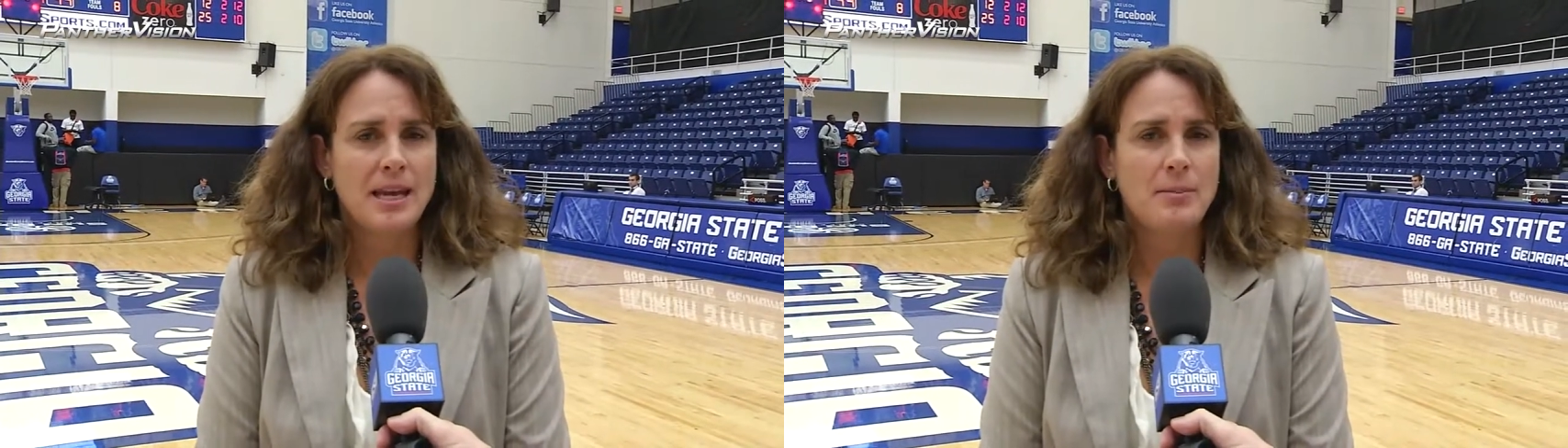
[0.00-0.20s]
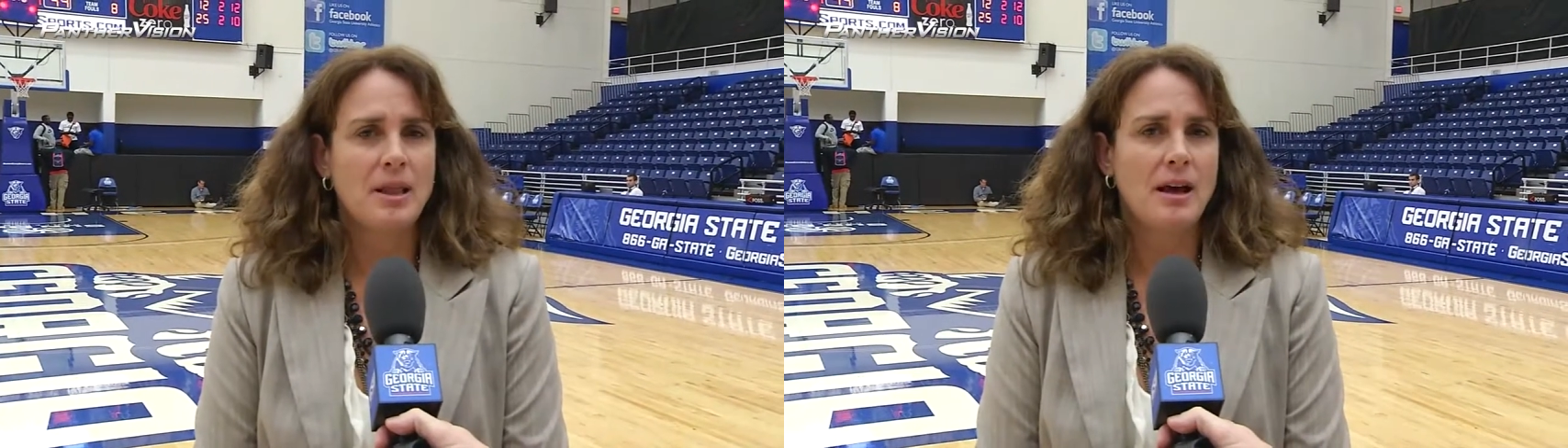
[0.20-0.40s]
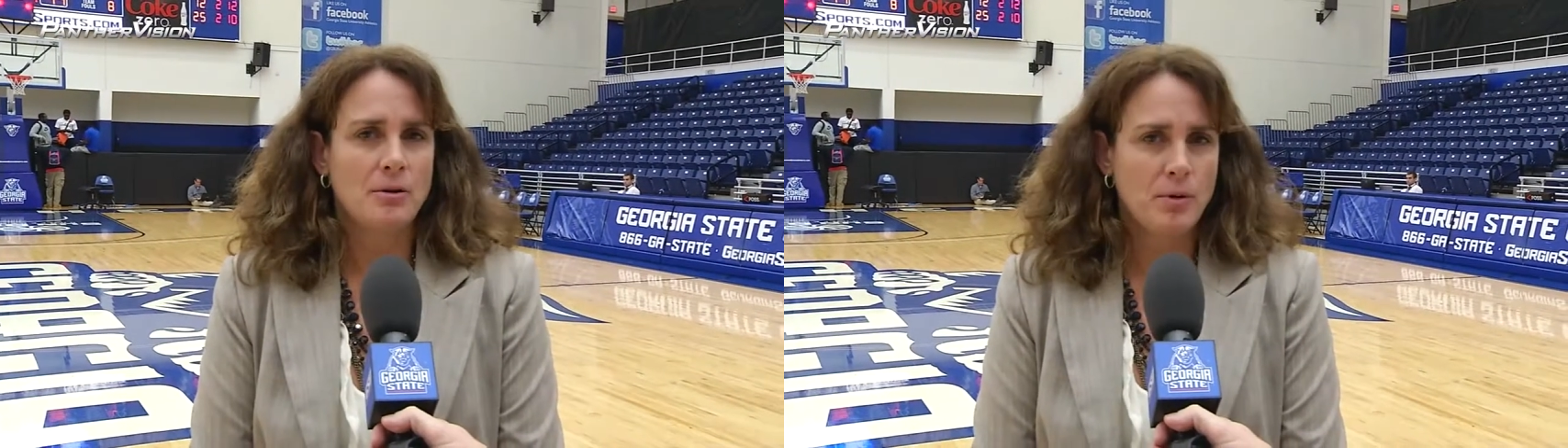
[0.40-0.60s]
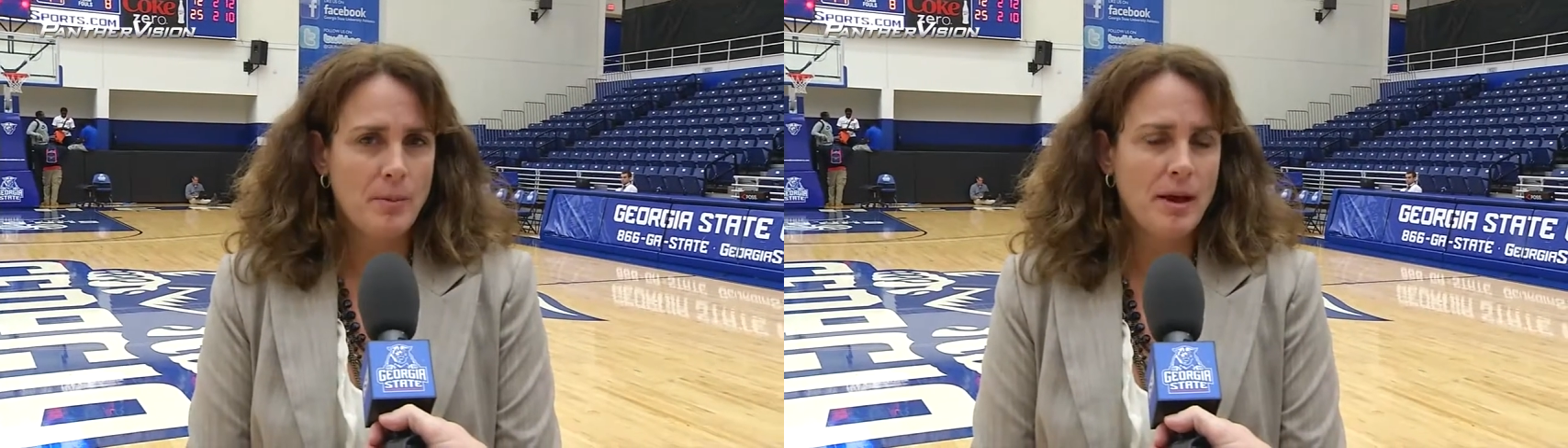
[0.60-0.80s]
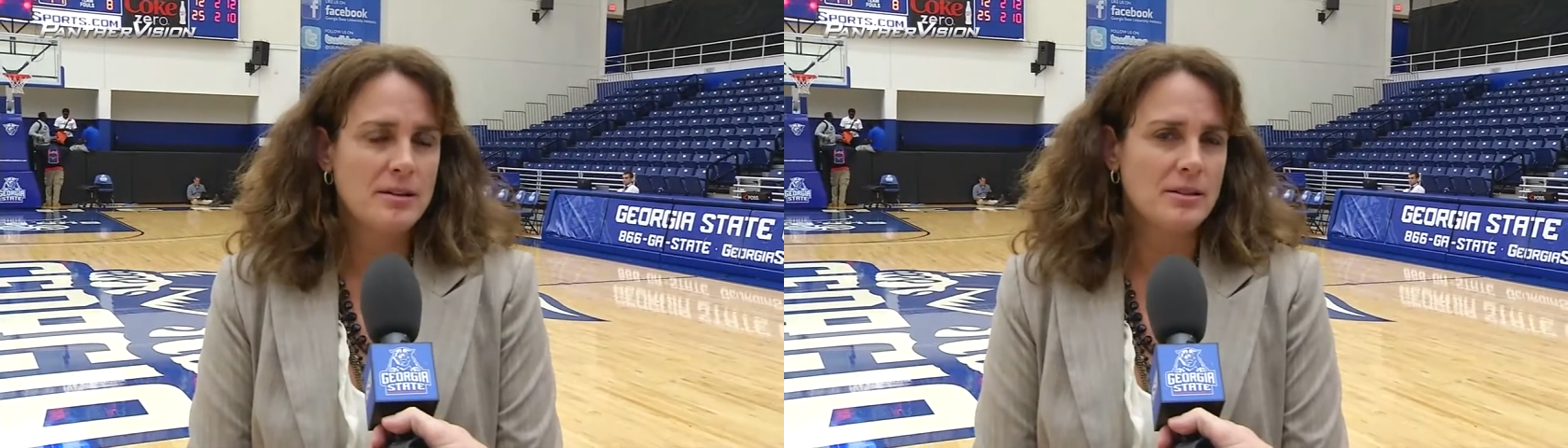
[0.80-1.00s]
kept a lot of
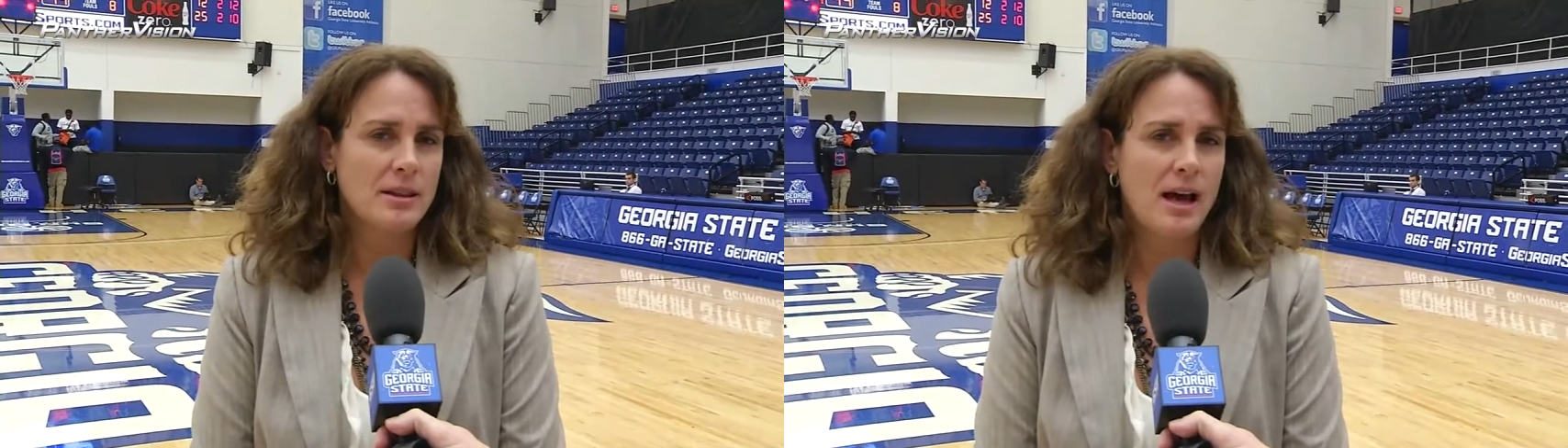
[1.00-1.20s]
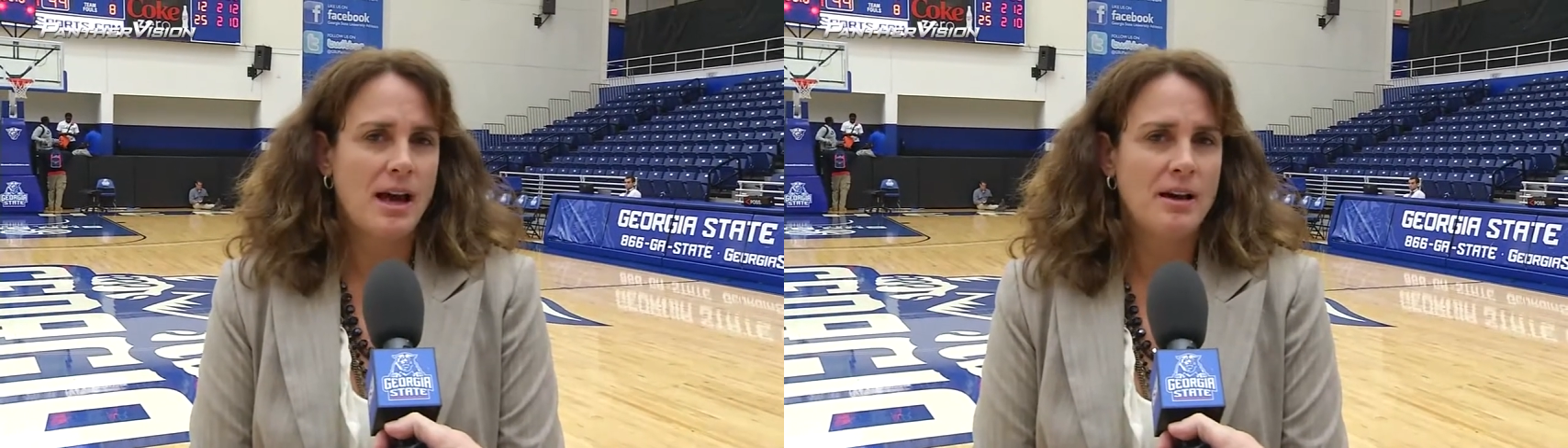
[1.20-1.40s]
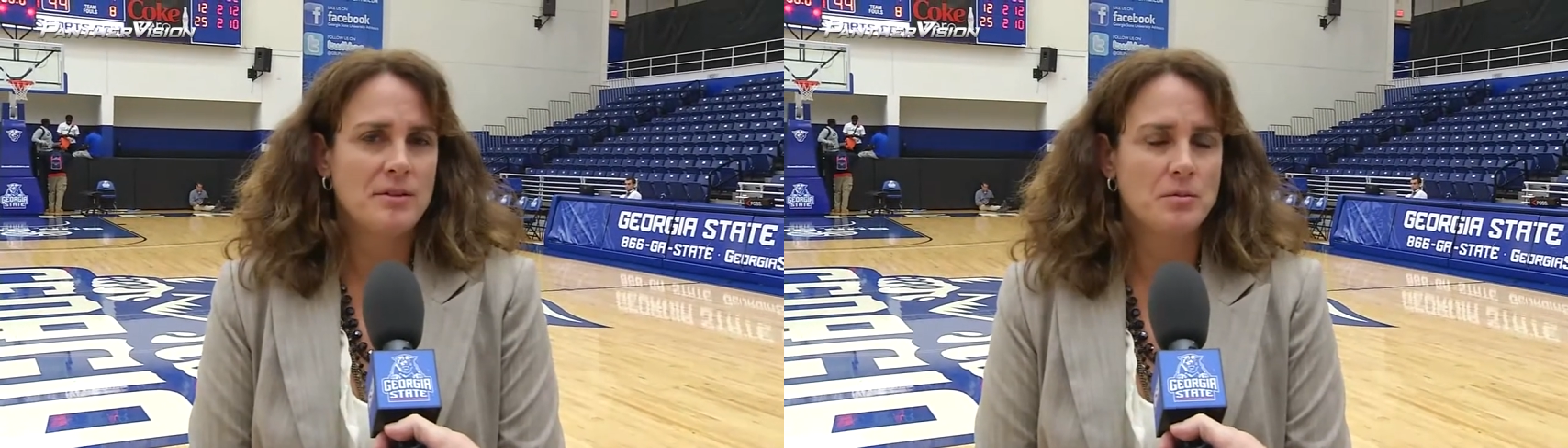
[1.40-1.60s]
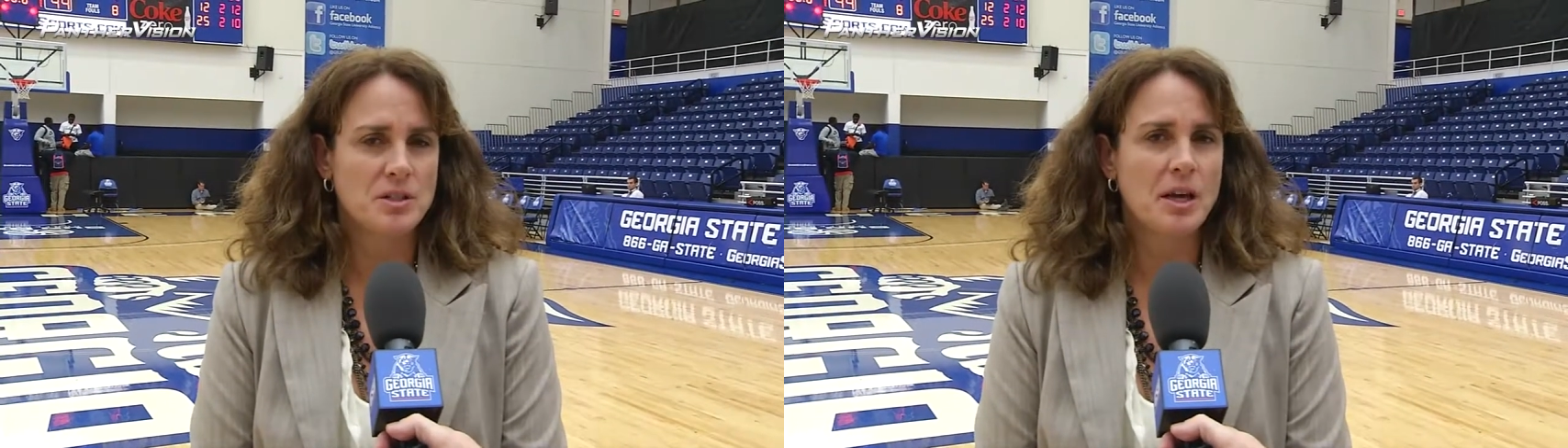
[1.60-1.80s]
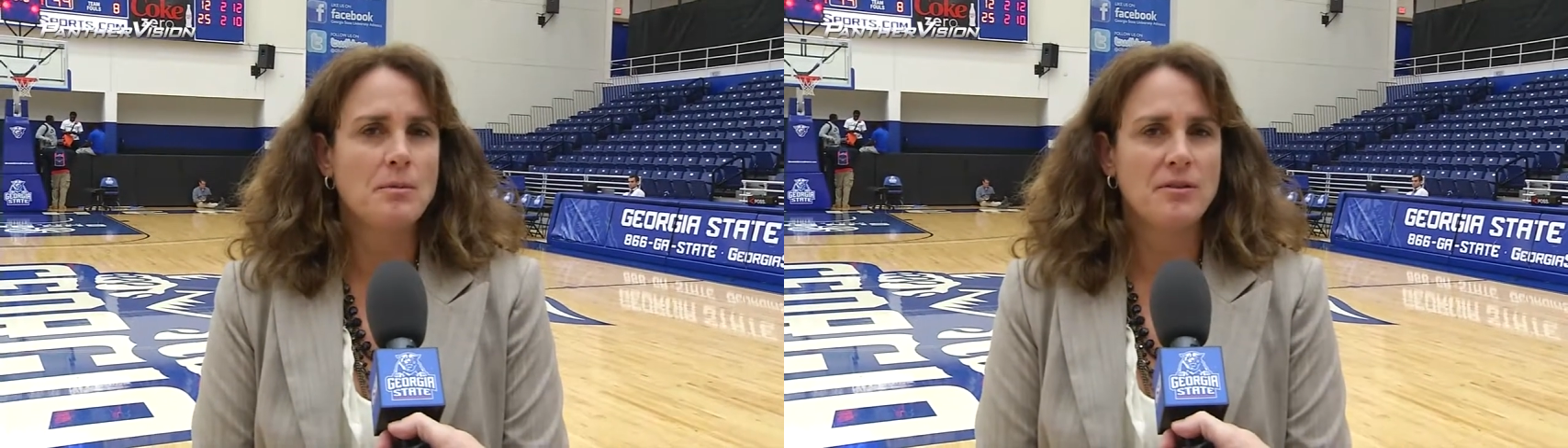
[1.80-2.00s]
rebounds alive, and
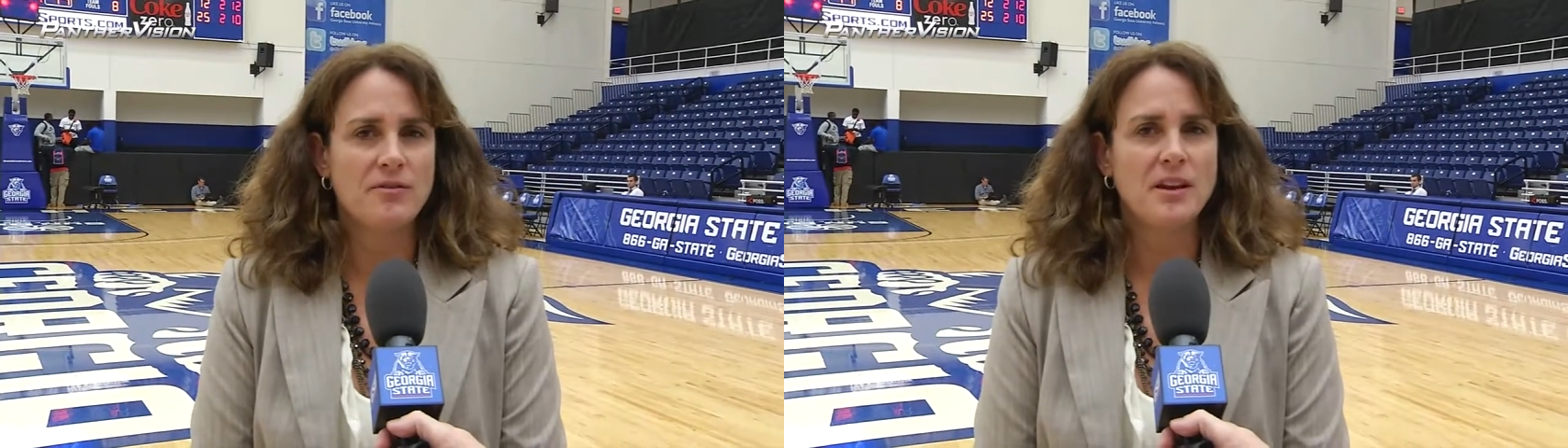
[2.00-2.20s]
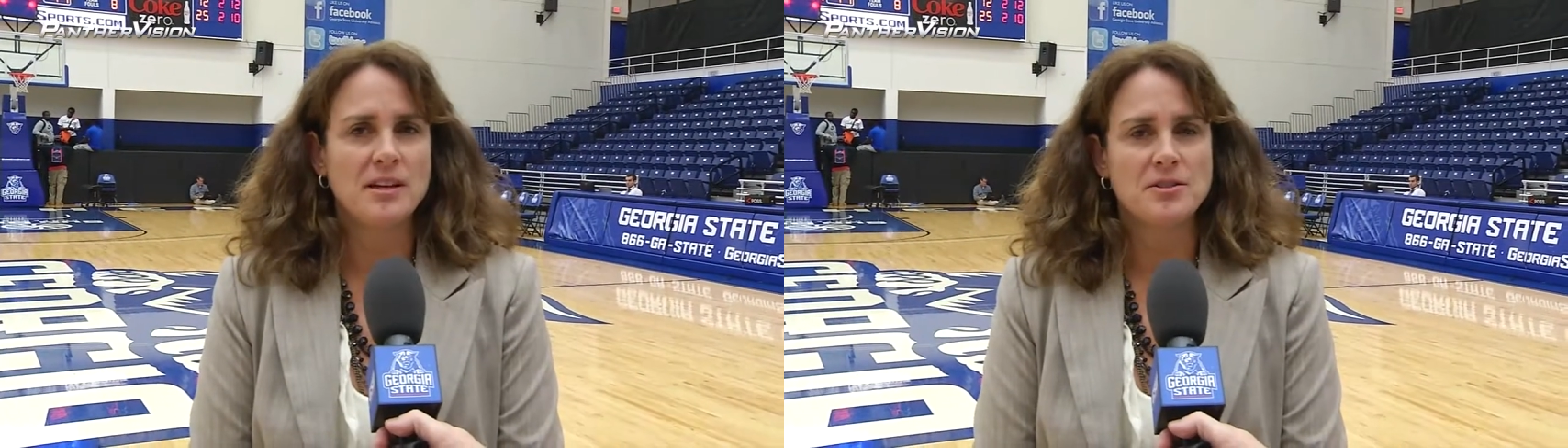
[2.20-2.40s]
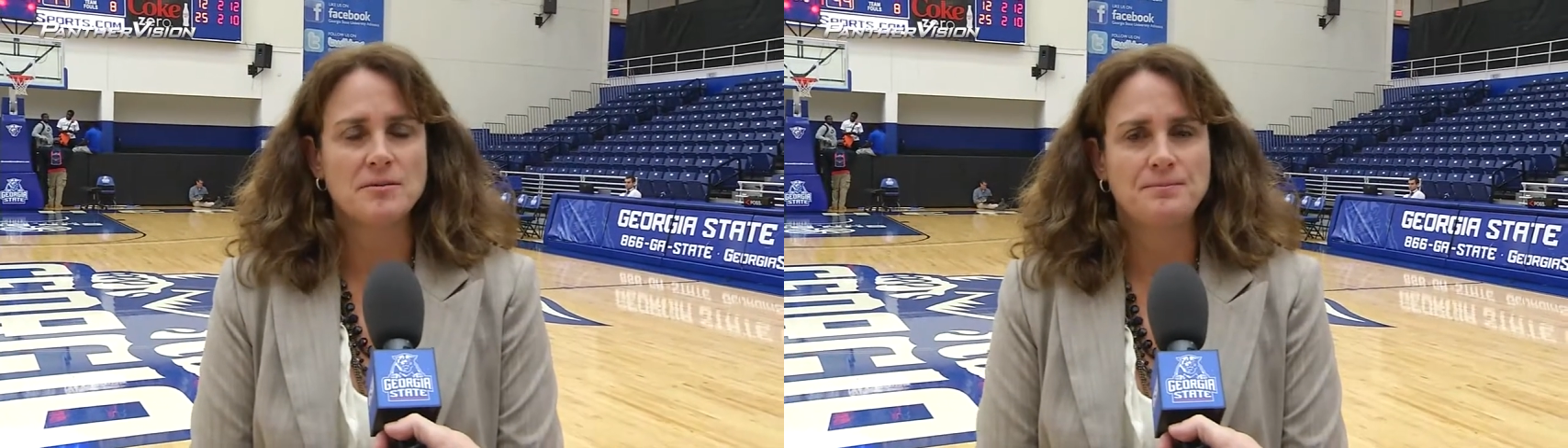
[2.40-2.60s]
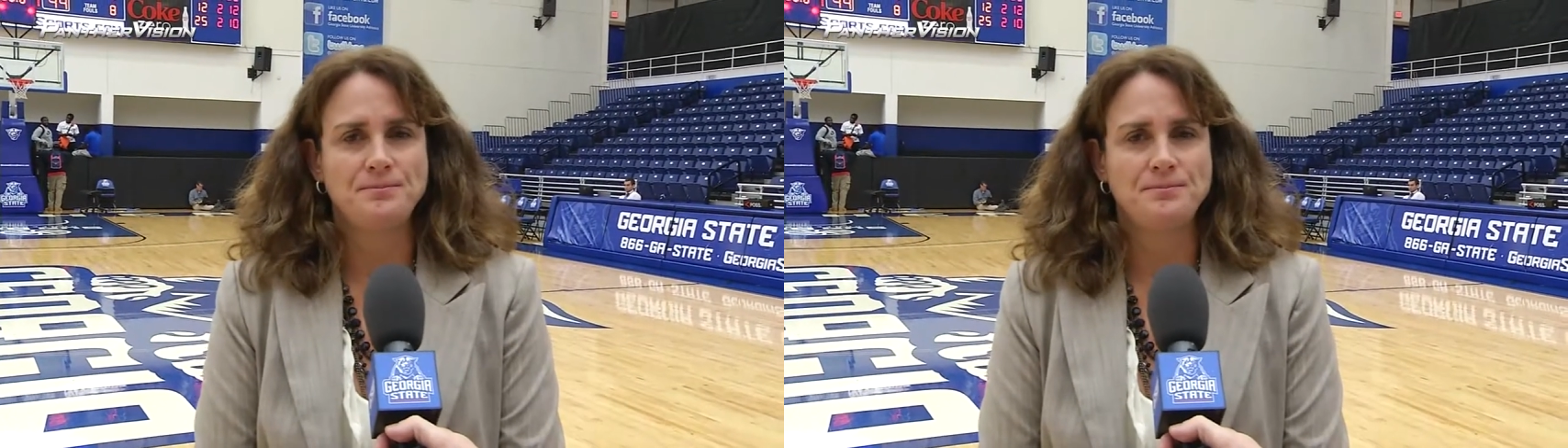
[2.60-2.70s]
was able to finish.